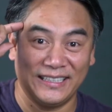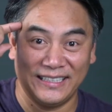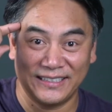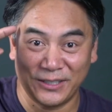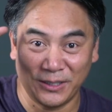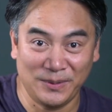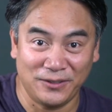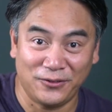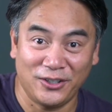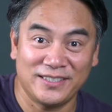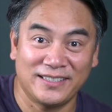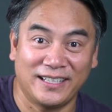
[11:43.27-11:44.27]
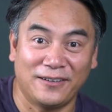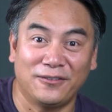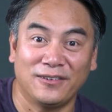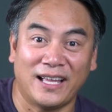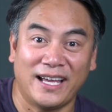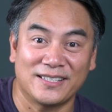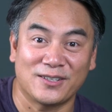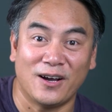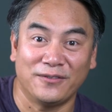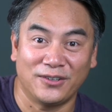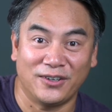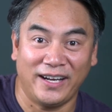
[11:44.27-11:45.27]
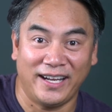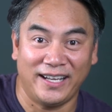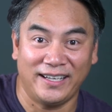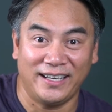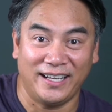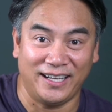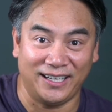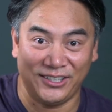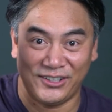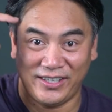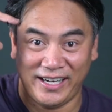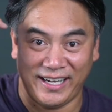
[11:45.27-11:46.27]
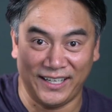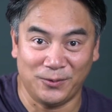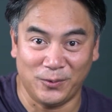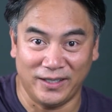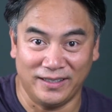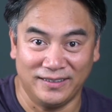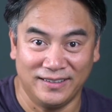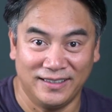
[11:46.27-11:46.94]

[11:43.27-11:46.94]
is going to be the first thing that flies off your head, and your head will